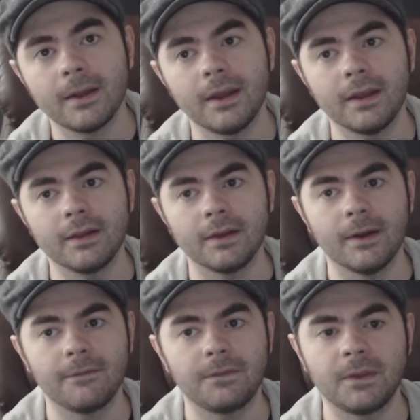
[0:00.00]
and
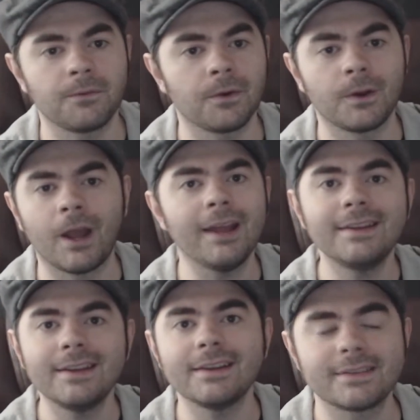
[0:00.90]
different
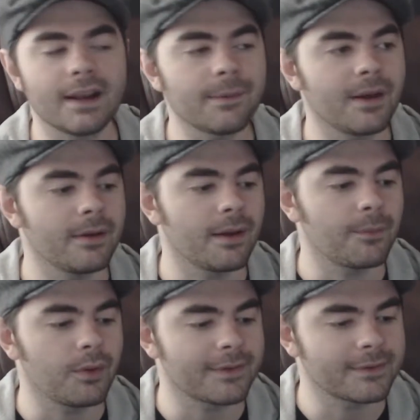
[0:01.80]
ideas that I'm coming
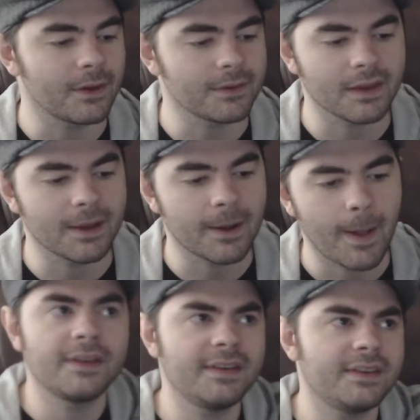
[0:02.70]
up with. So it's like
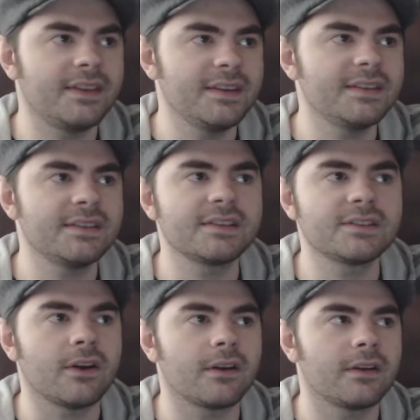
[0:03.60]
this is a
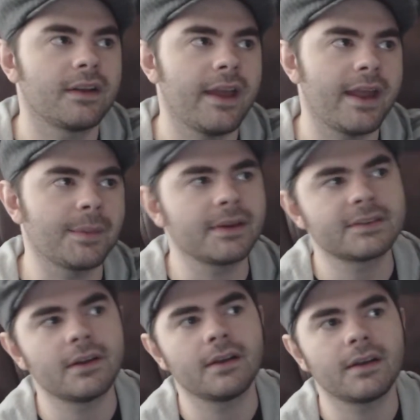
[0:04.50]
start, and I
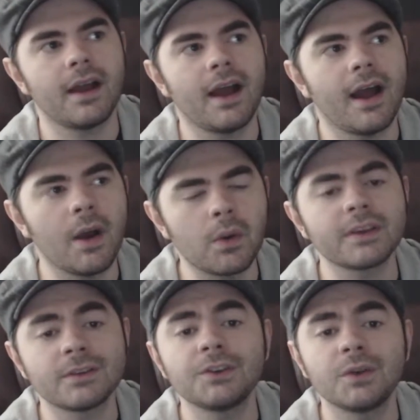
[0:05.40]
want
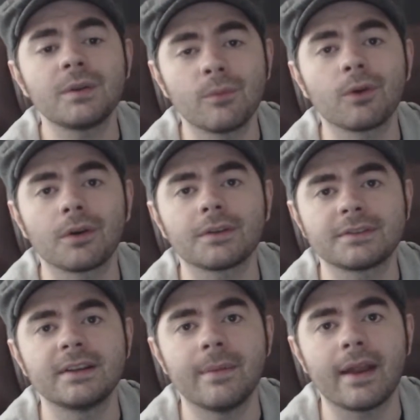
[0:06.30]
to start doing more
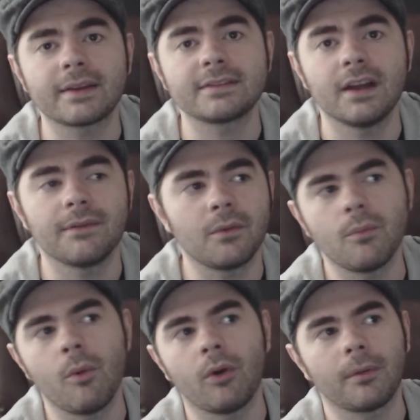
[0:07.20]
cinematic stuff,
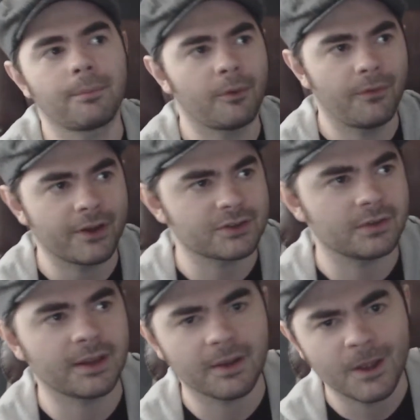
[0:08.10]
more
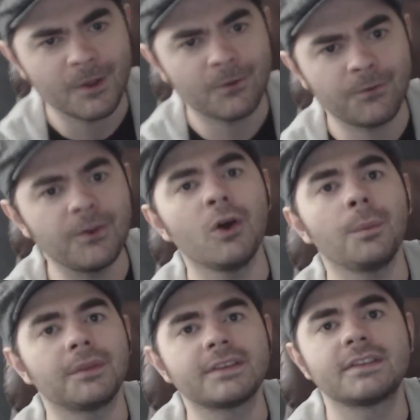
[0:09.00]
professional, like
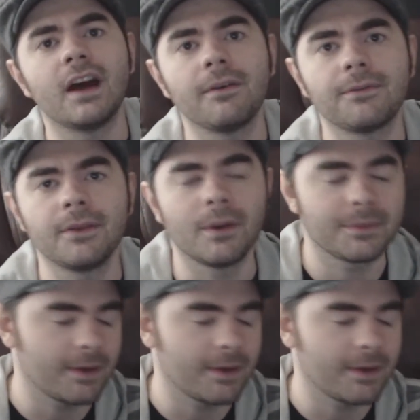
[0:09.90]
filmed stuff. You know what